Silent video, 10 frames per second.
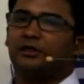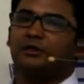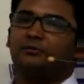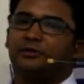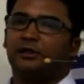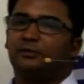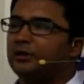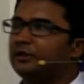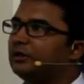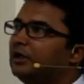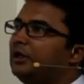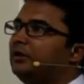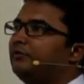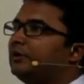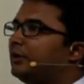to the income statement,
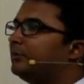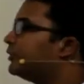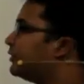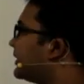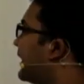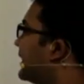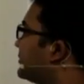we come to the